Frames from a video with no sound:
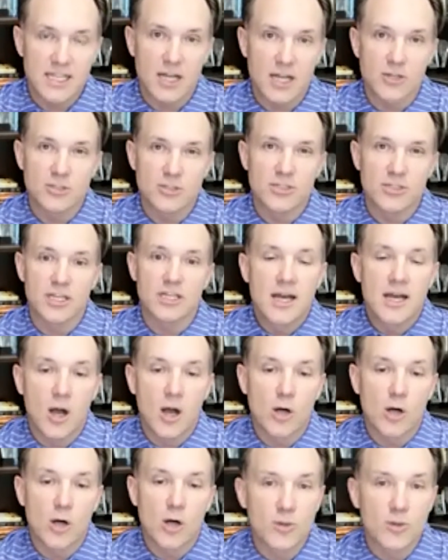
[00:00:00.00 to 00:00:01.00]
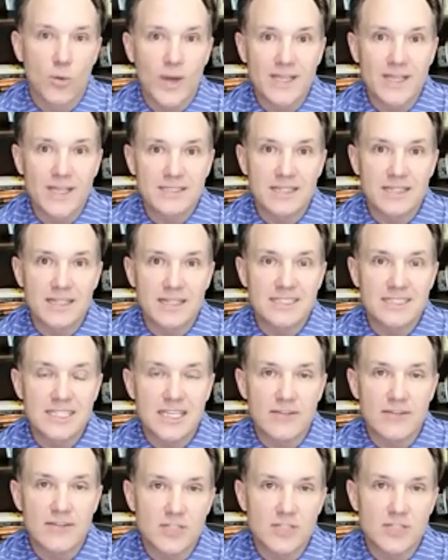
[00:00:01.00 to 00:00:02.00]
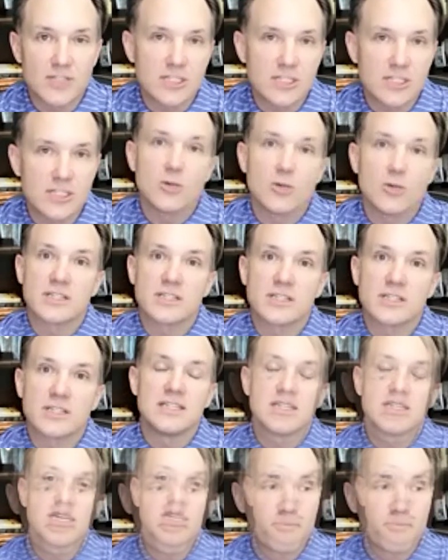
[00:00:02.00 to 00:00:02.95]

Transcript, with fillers: You look at all of the ways that it's gifted to us. And then, you